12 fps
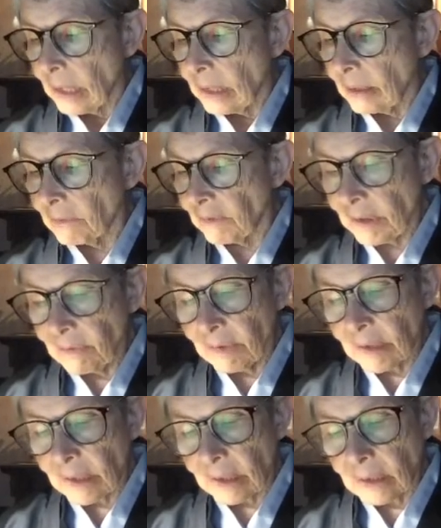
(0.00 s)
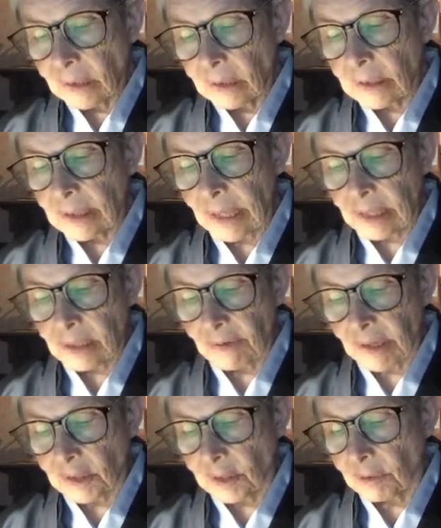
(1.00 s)
If even a little
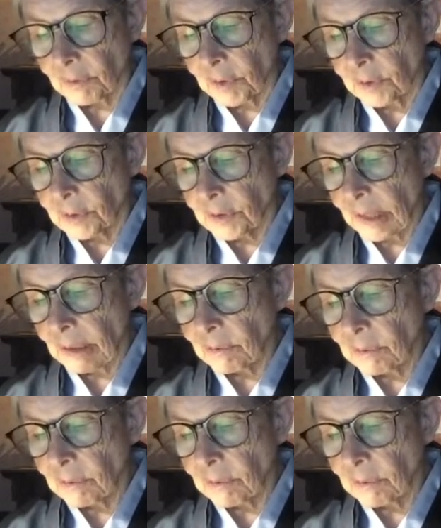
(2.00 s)
dissatisfaction arose, I would